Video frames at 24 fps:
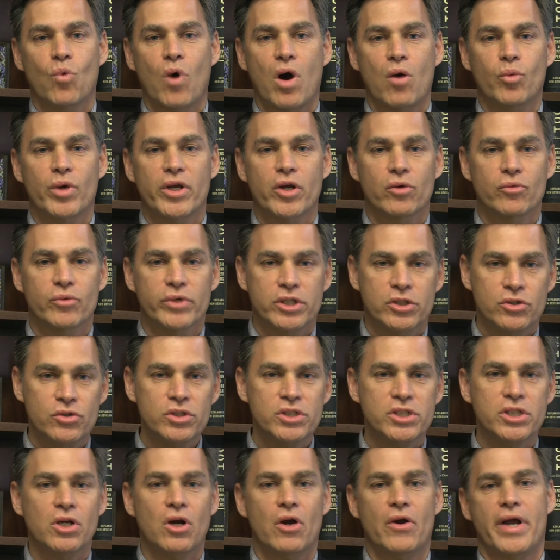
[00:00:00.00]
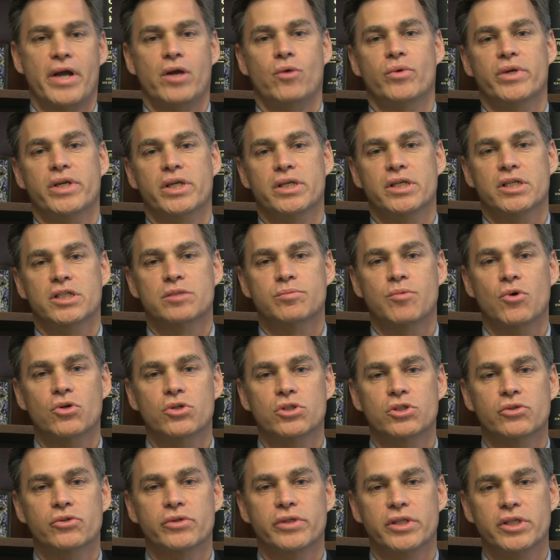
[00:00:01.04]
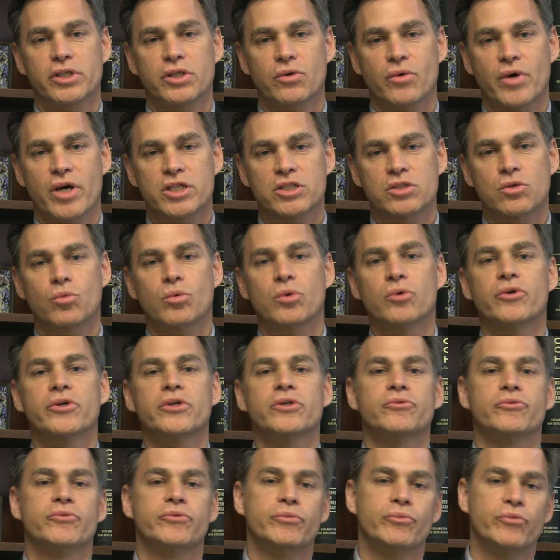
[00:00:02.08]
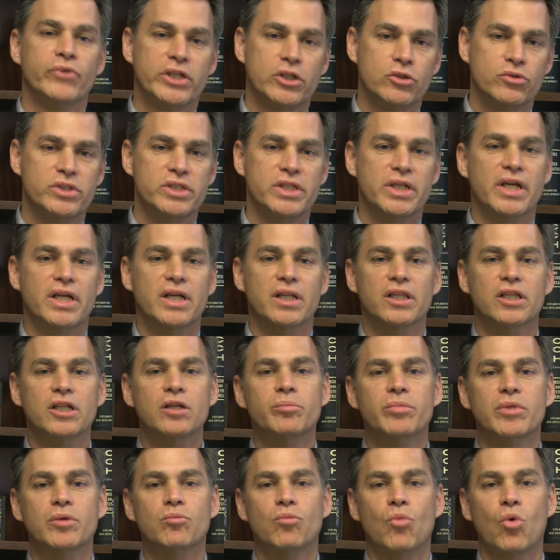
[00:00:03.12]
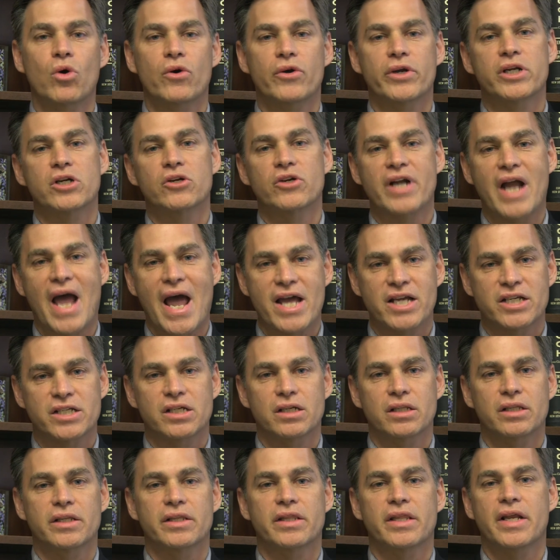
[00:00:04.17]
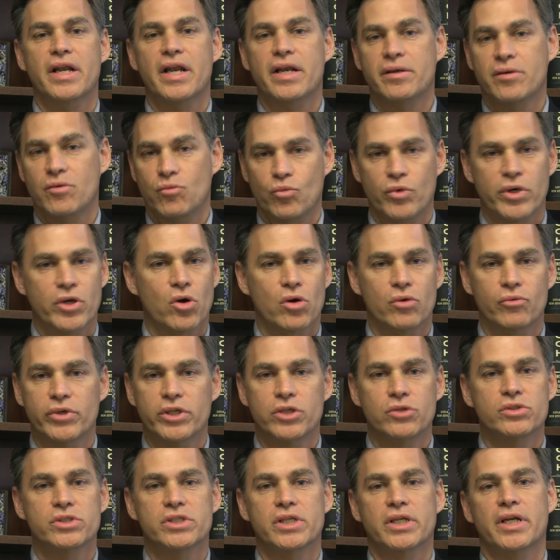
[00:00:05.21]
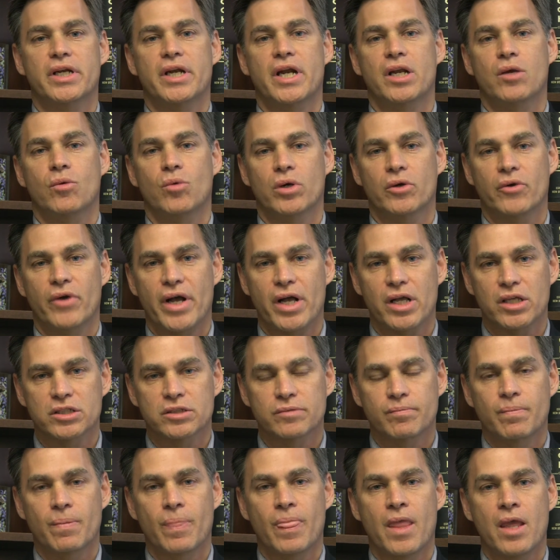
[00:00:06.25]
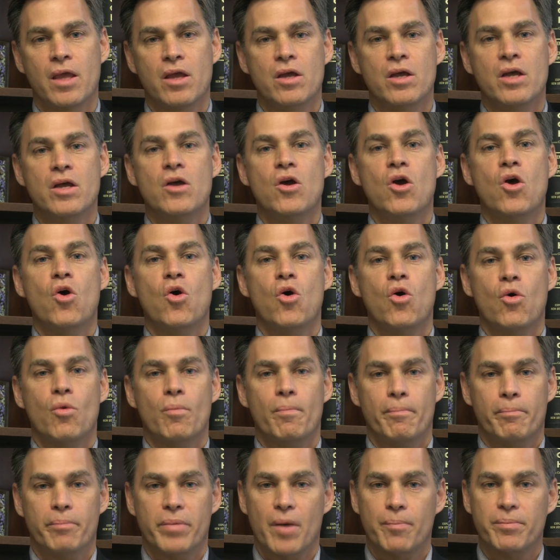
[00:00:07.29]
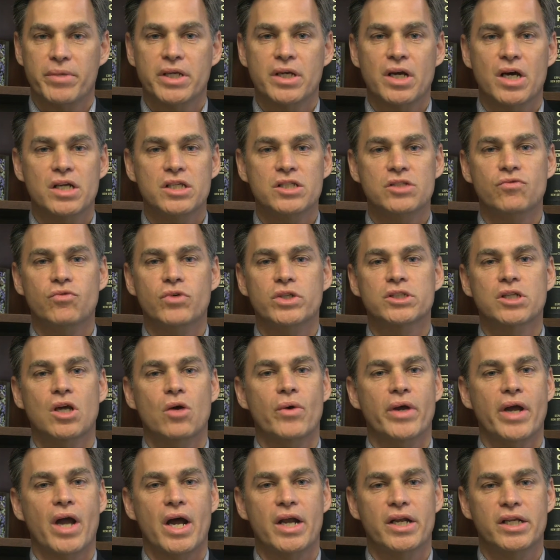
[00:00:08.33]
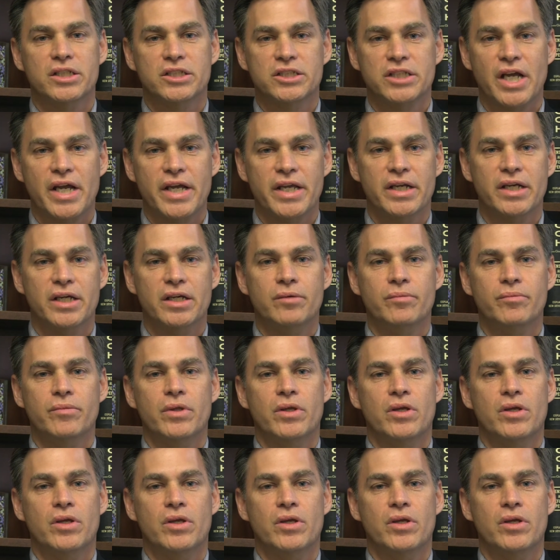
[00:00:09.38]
we are reducing our equity exposure in the U.S., we're reducing it a little bit more internationally than we are reducing it anywhere else. But because of what's going on in China,